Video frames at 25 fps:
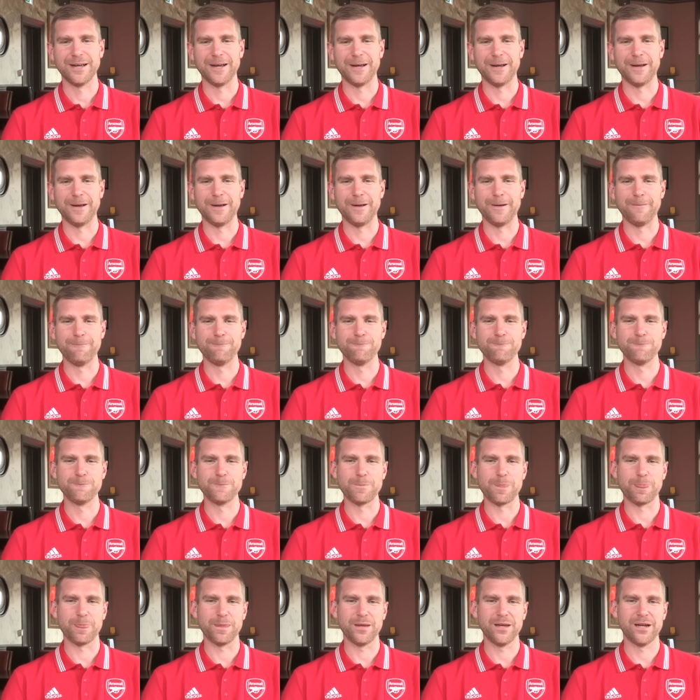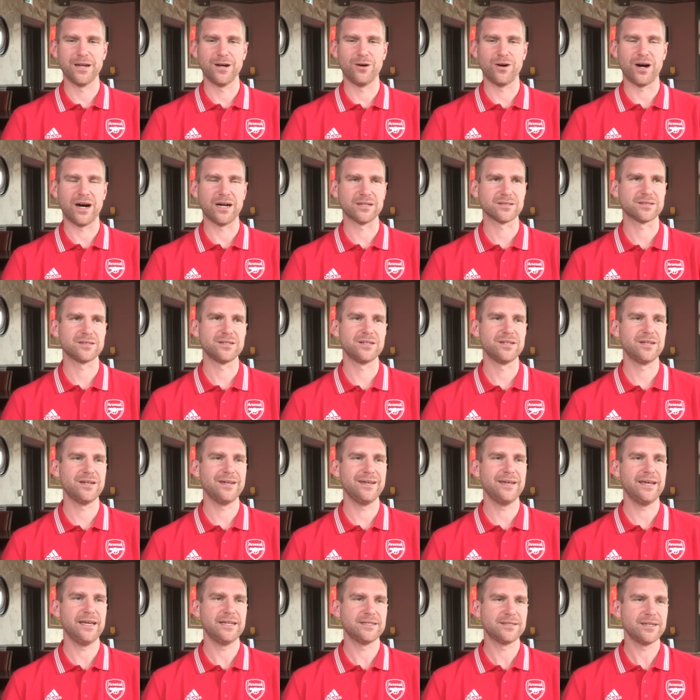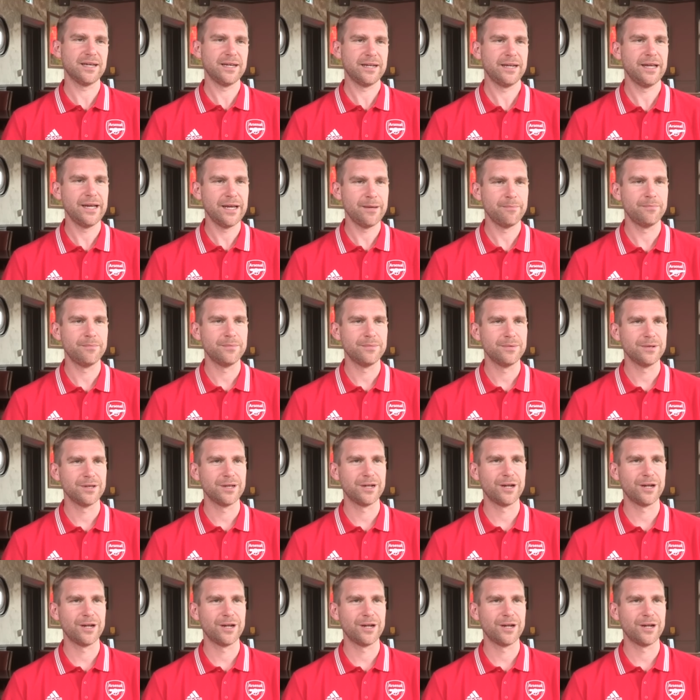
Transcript: Um, you know, Arsenal is in him,